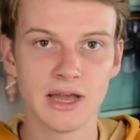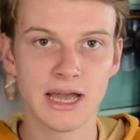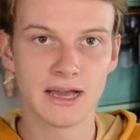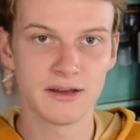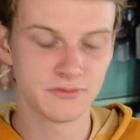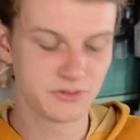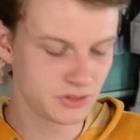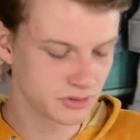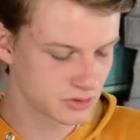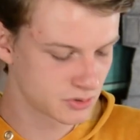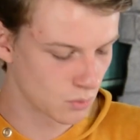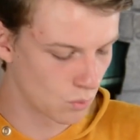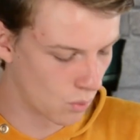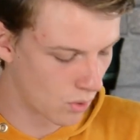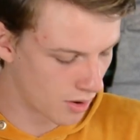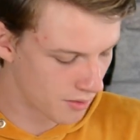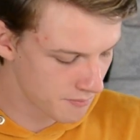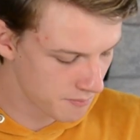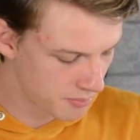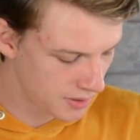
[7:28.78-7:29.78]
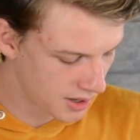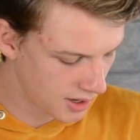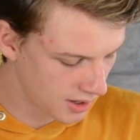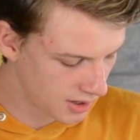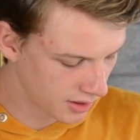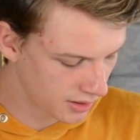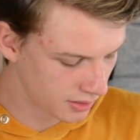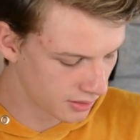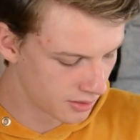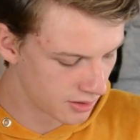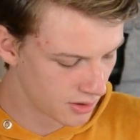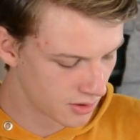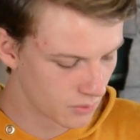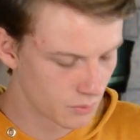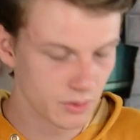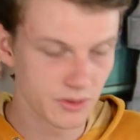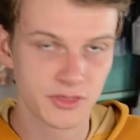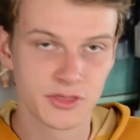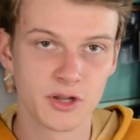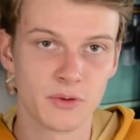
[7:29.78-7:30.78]
have just one pile
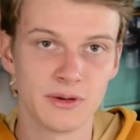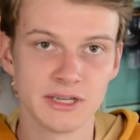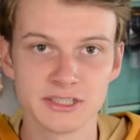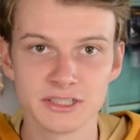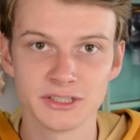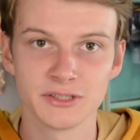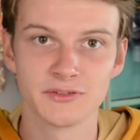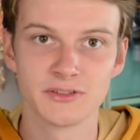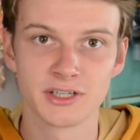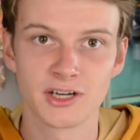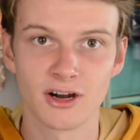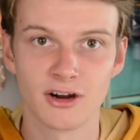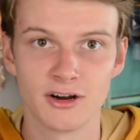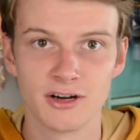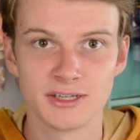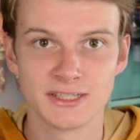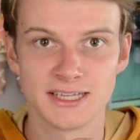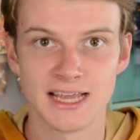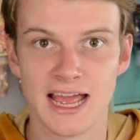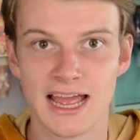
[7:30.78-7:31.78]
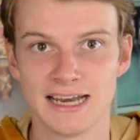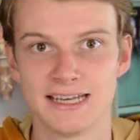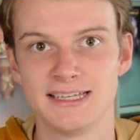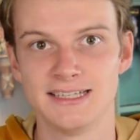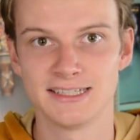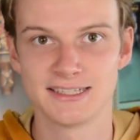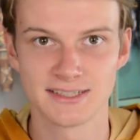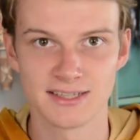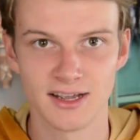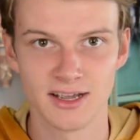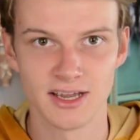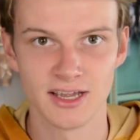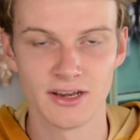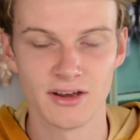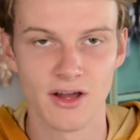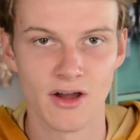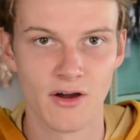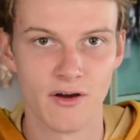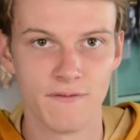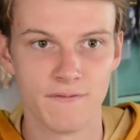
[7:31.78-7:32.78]
with the rest of the cards at the
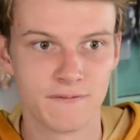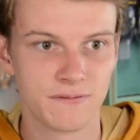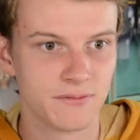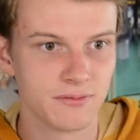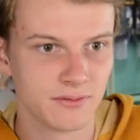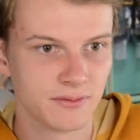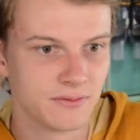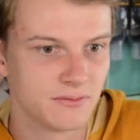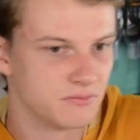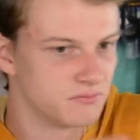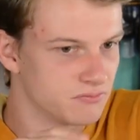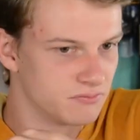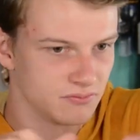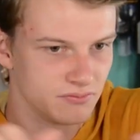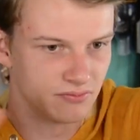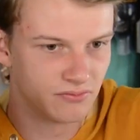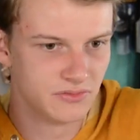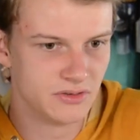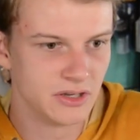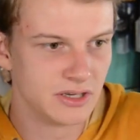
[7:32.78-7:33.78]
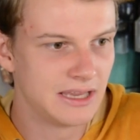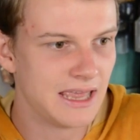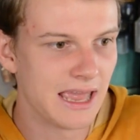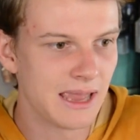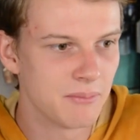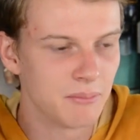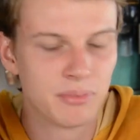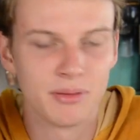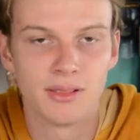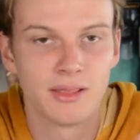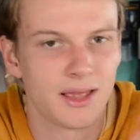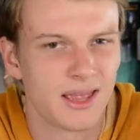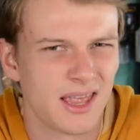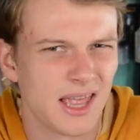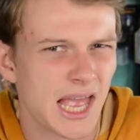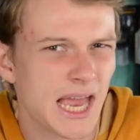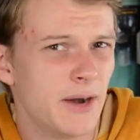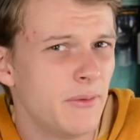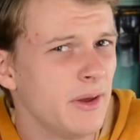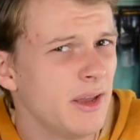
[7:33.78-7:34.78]
side of the
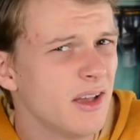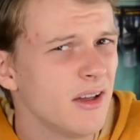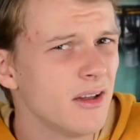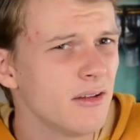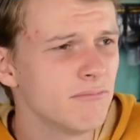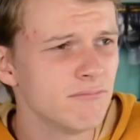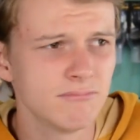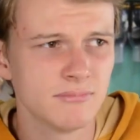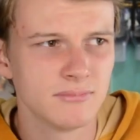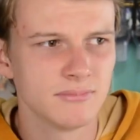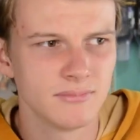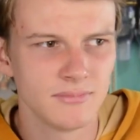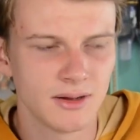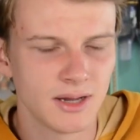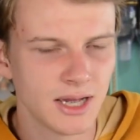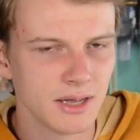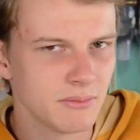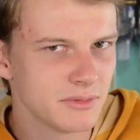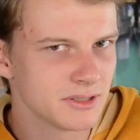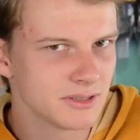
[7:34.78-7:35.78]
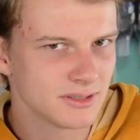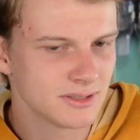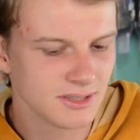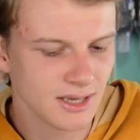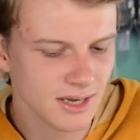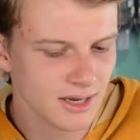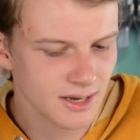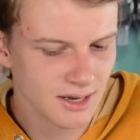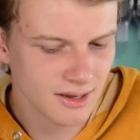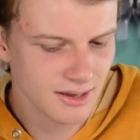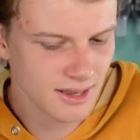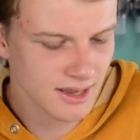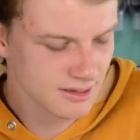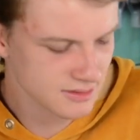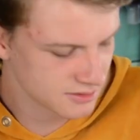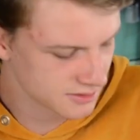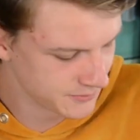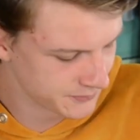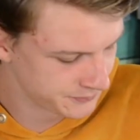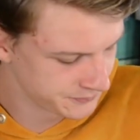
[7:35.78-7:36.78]
gameplay area, I must say, I
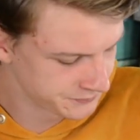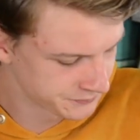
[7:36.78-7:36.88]
guess.